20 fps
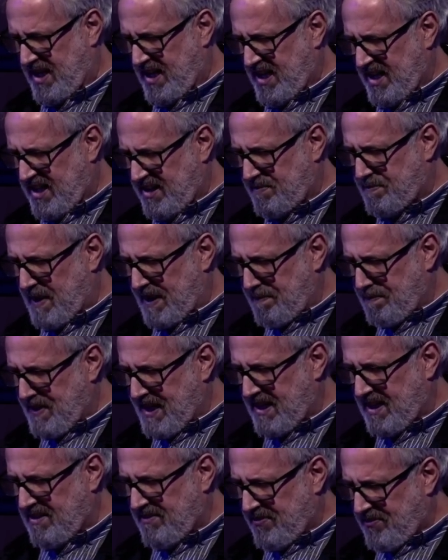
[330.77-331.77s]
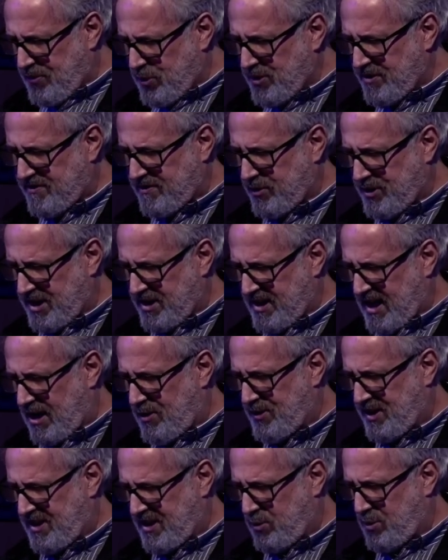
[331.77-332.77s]
is by being in full
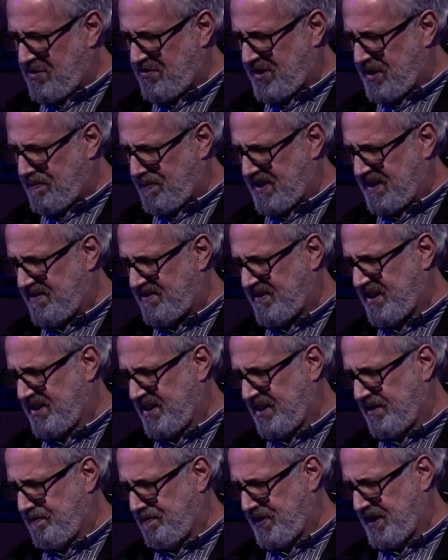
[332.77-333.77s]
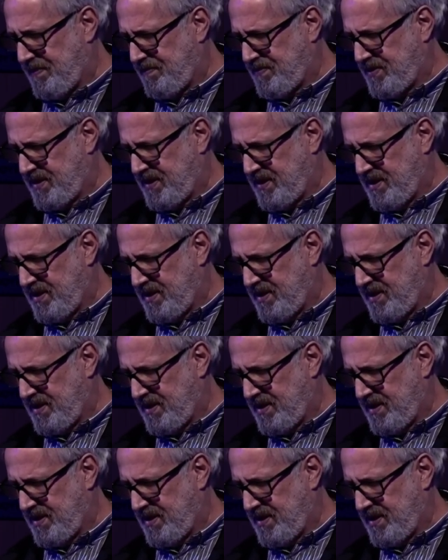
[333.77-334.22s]
solidarity with the Palestinian people.